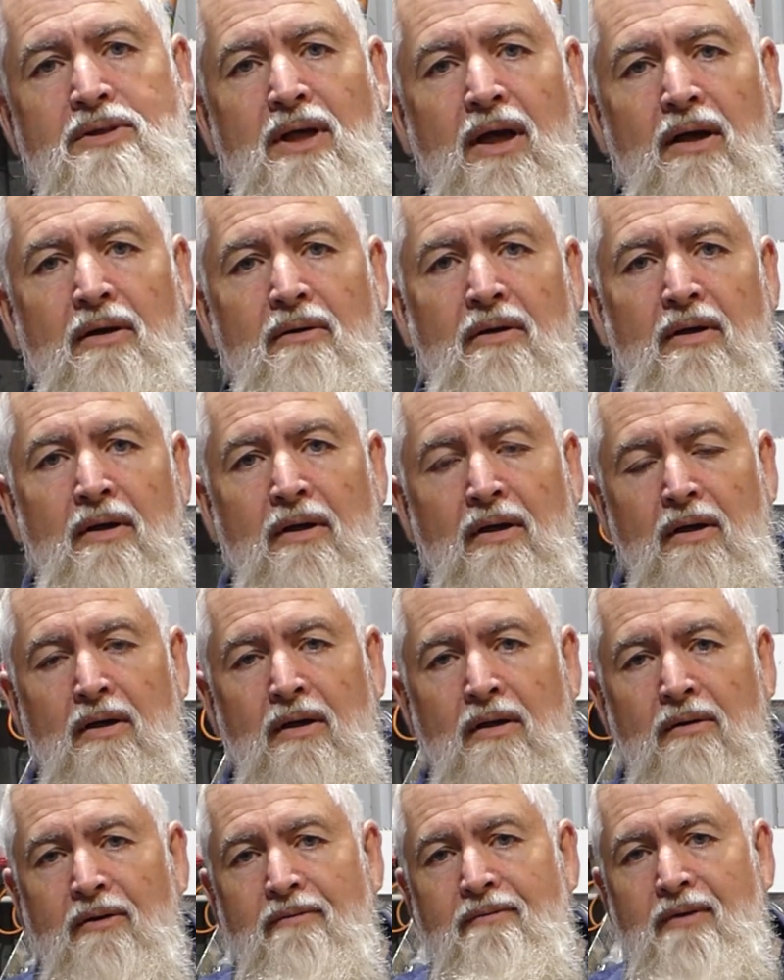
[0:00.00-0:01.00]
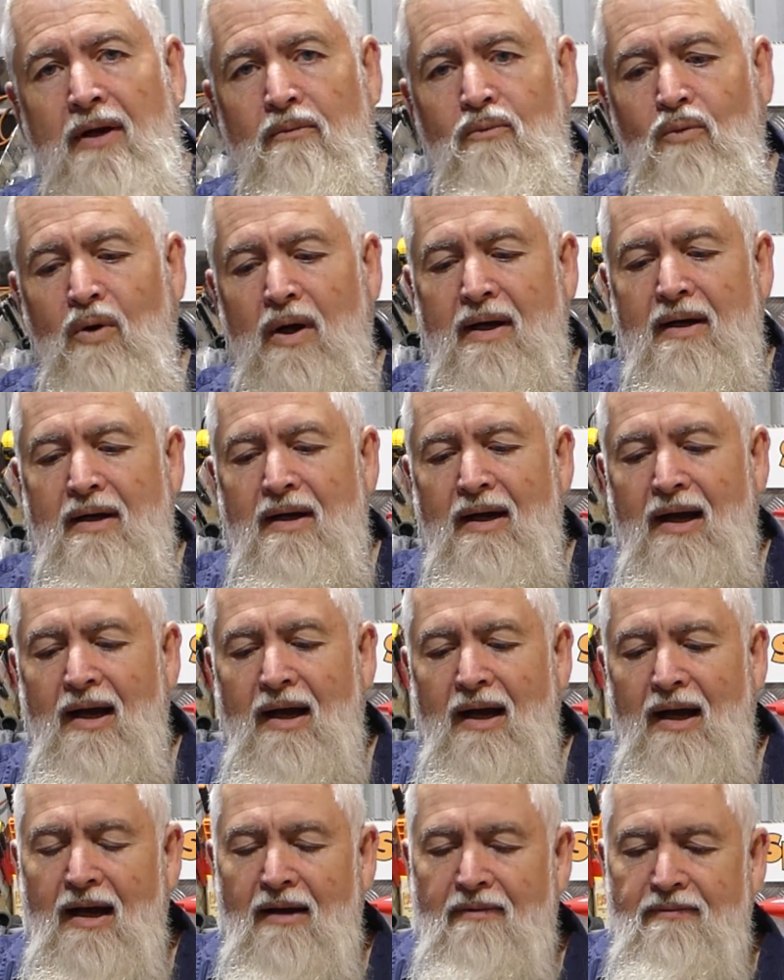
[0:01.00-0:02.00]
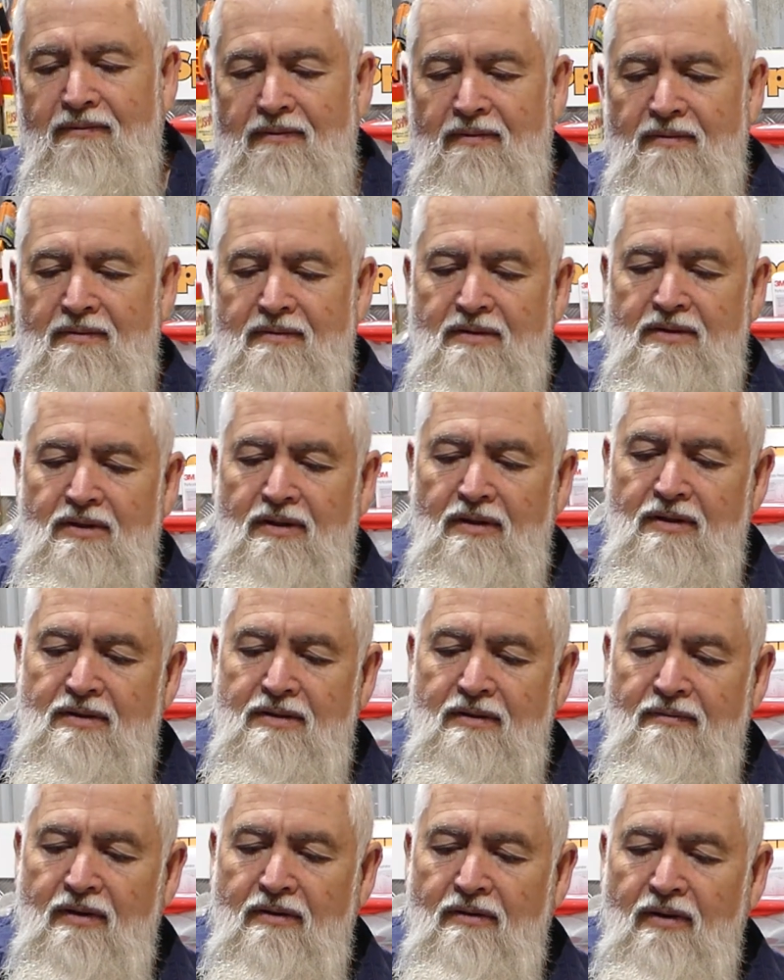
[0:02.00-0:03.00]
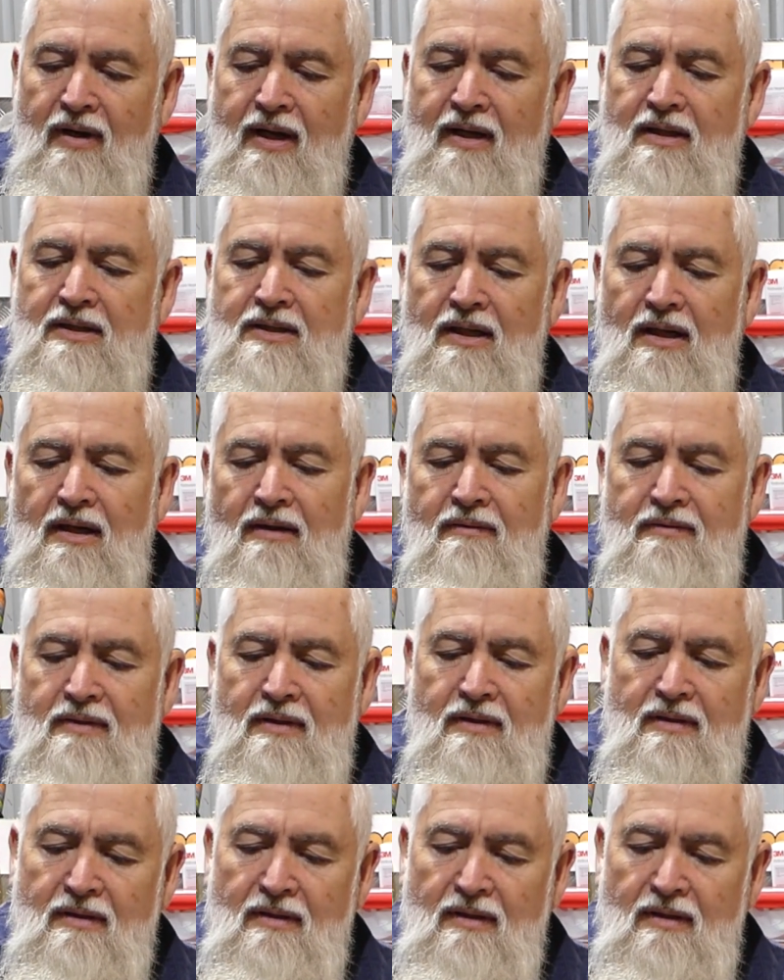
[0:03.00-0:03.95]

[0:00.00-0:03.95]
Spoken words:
So we've done 1.5 turns of the crankshaft.